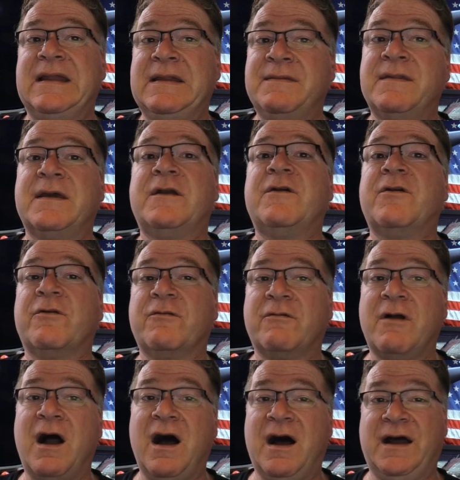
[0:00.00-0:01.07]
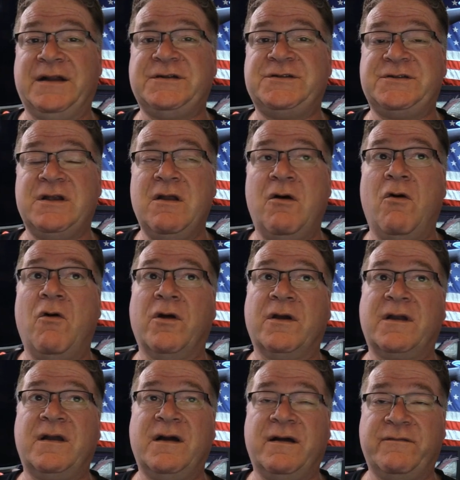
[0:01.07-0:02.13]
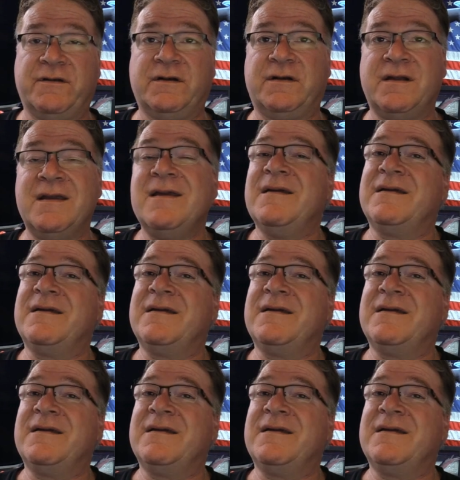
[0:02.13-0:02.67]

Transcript: in the garage or covered.